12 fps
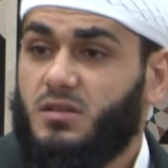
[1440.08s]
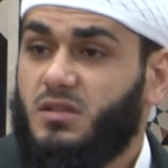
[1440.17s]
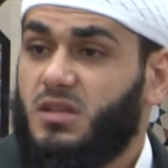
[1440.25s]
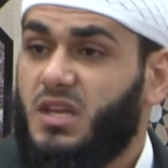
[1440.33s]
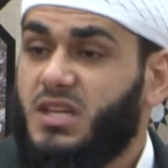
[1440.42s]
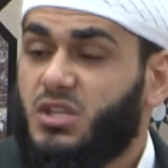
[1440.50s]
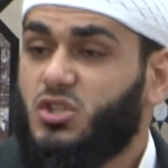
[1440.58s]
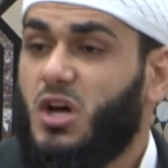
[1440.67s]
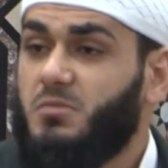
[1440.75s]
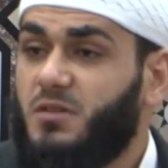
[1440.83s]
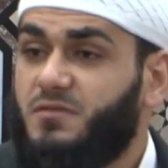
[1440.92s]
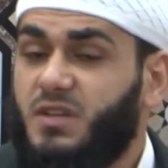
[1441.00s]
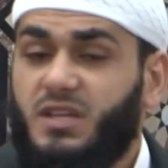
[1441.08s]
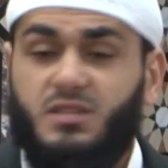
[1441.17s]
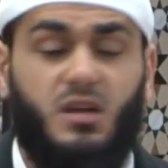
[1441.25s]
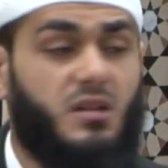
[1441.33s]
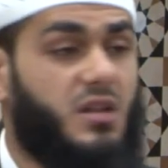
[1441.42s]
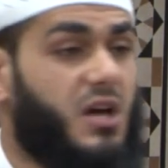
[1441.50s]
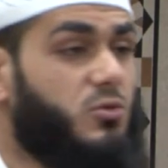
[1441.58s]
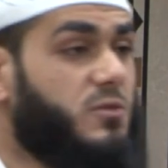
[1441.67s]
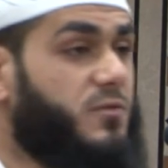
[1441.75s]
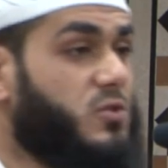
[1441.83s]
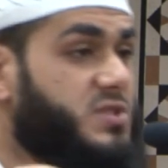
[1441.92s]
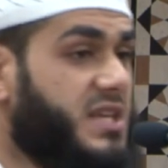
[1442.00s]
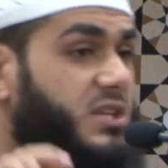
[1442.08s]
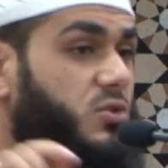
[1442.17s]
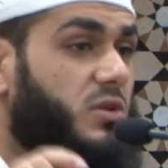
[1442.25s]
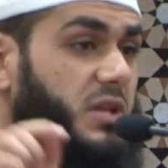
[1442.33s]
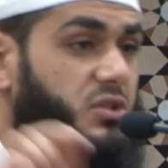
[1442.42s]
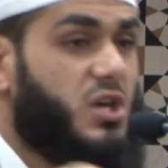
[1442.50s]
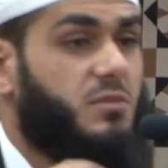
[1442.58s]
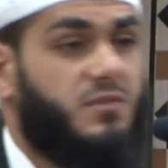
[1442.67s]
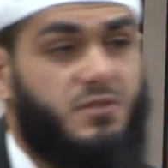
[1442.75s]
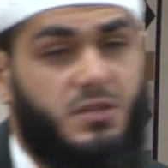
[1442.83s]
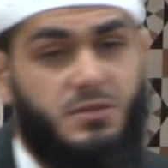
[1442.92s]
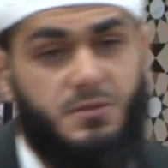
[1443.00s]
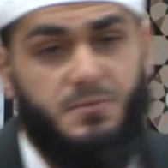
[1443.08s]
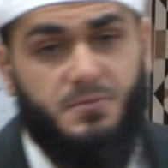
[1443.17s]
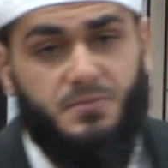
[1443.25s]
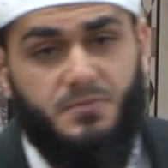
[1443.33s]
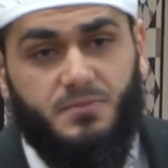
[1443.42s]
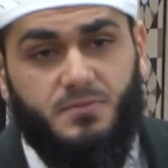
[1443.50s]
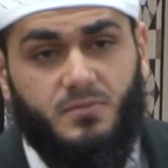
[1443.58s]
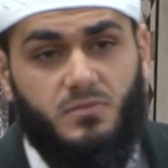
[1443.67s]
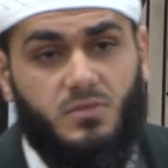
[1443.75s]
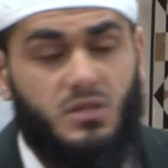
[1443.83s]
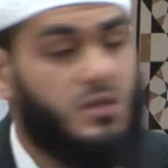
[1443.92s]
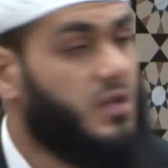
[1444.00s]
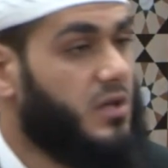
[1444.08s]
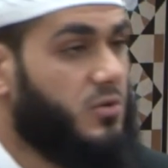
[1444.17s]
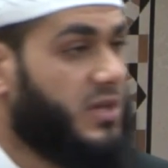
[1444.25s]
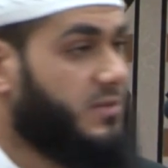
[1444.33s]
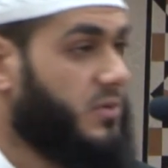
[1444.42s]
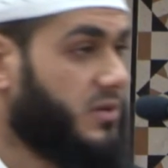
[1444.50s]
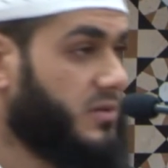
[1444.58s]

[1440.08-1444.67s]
in a time of need, Allah will forsake you in a time of need. Allahu Akbar.